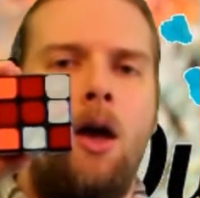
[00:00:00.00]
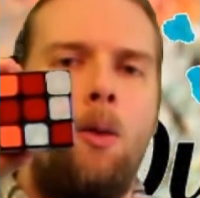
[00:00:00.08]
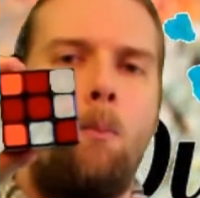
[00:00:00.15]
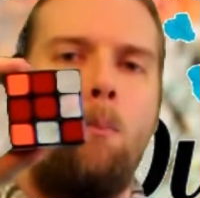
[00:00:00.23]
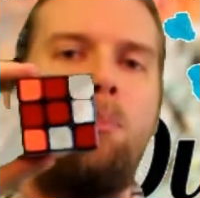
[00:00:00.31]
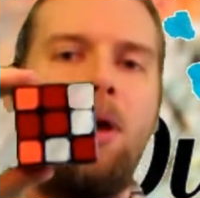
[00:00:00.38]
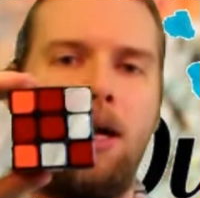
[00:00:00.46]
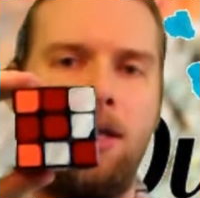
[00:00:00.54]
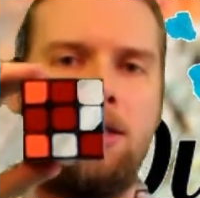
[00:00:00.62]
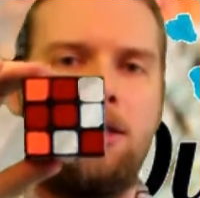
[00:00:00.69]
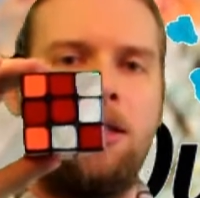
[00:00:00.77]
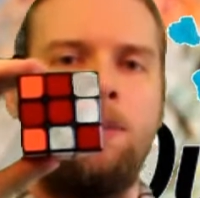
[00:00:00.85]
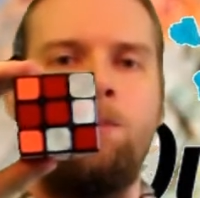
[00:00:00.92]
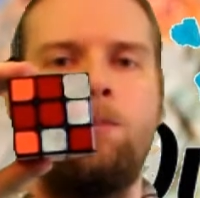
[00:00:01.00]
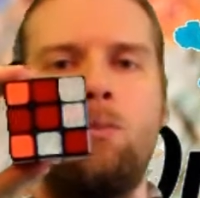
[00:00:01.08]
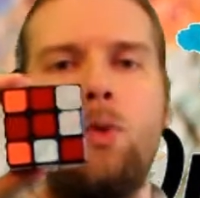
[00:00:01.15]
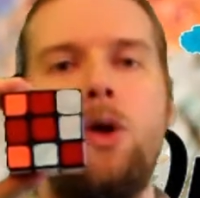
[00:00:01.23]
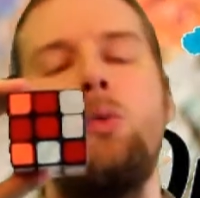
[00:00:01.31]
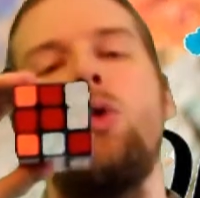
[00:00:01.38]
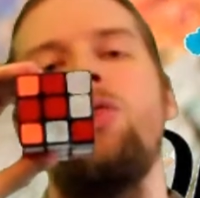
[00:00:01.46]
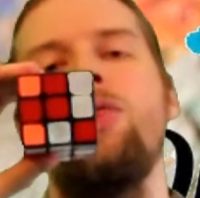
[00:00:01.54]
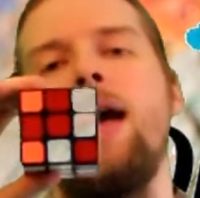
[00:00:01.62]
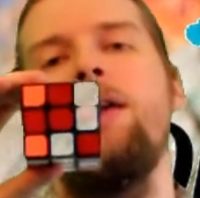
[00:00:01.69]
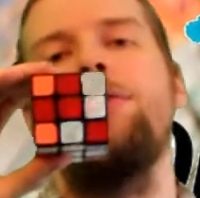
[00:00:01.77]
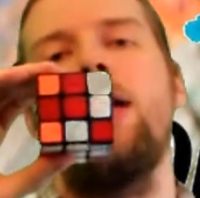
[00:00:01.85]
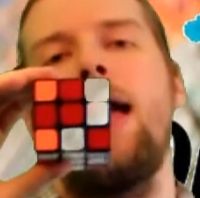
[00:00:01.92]
But we will
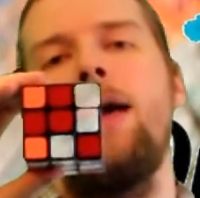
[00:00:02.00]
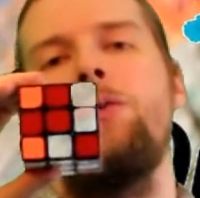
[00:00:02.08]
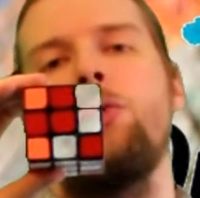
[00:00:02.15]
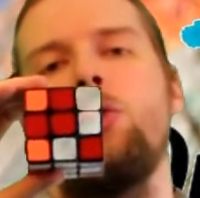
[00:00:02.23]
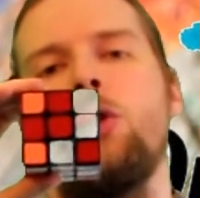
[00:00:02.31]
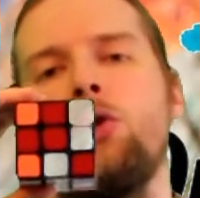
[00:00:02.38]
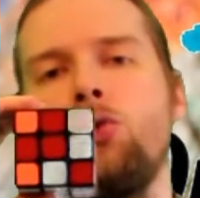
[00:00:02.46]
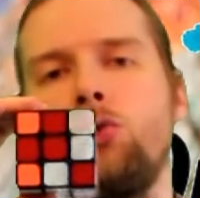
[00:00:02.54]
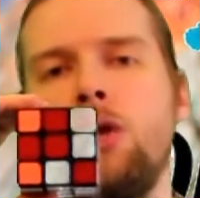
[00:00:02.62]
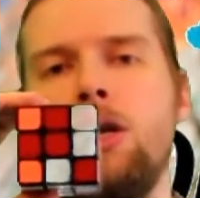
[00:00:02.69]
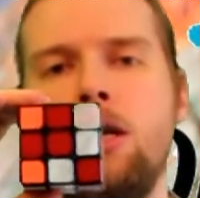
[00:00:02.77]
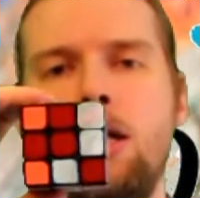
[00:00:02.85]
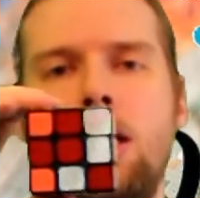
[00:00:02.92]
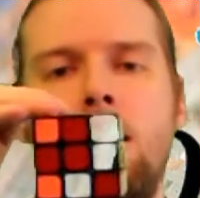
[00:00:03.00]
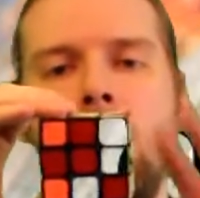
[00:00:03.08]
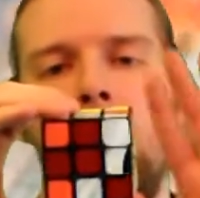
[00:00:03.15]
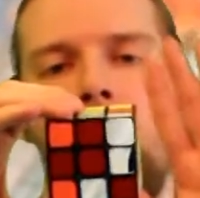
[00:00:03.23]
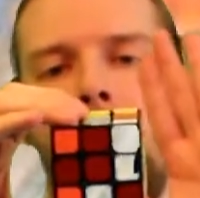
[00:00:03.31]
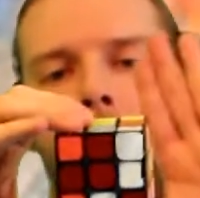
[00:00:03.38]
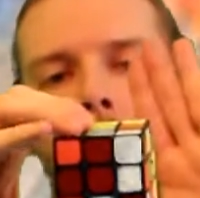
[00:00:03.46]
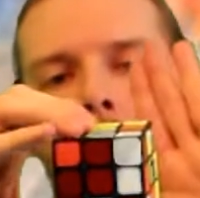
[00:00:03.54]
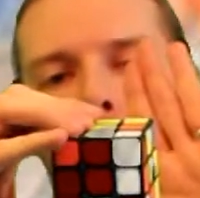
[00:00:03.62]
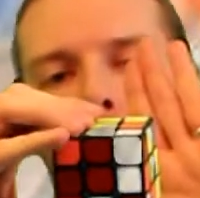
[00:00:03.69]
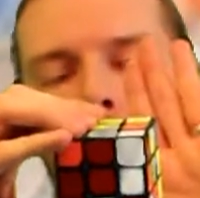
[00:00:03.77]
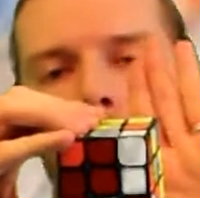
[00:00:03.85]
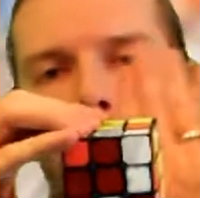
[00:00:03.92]
never ever agree that
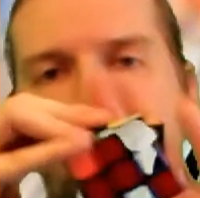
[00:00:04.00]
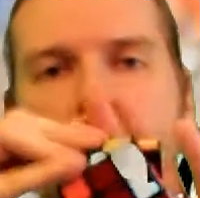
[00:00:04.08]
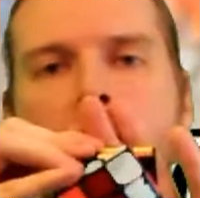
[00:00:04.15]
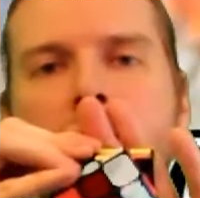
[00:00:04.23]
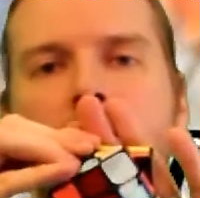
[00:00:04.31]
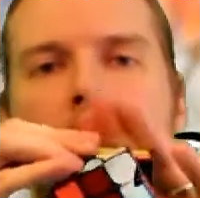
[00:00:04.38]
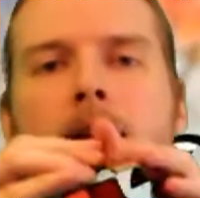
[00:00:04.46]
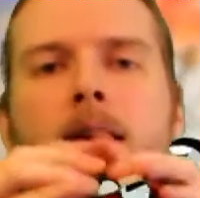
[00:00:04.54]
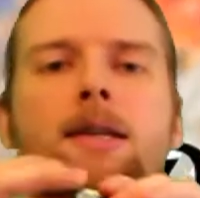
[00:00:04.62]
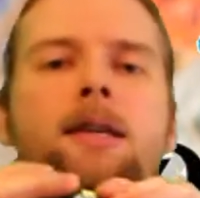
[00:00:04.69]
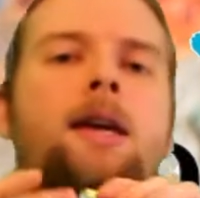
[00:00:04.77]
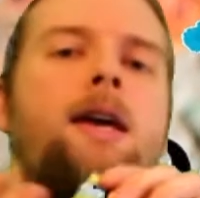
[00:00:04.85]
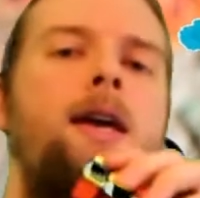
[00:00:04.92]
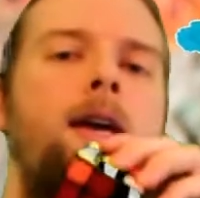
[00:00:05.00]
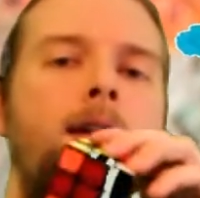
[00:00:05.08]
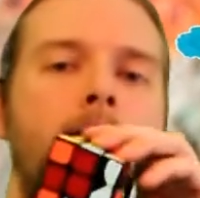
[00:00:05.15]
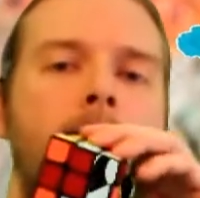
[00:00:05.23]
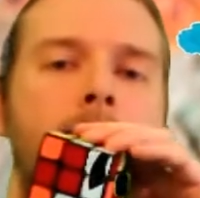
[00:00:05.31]
what's on my side is the